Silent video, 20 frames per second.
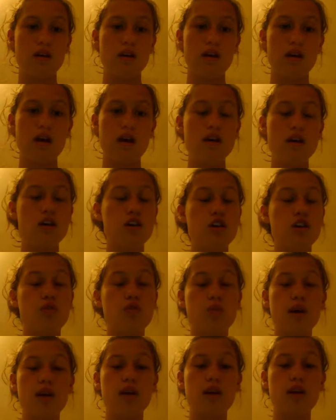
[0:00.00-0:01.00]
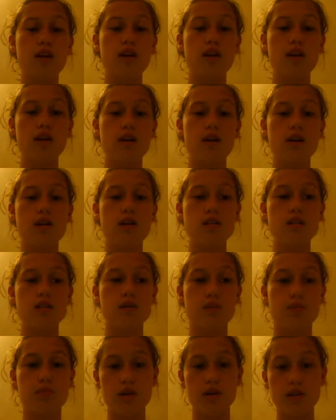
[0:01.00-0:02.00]
he could have went
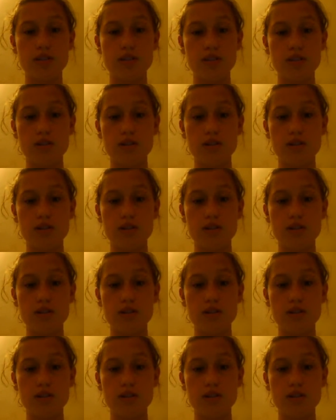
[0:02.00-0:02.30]
to prison.